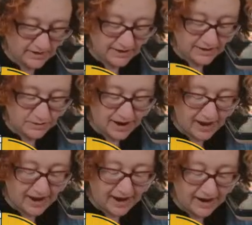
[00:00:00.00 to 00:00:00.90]
This is
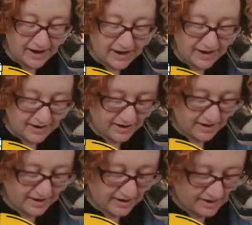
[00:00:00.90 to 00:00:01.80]
why
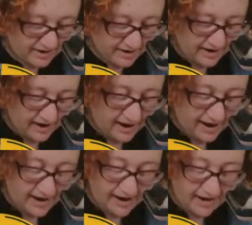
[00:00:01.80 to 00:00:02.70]

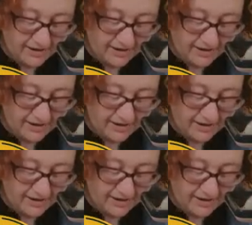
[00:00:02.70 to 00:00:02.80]
I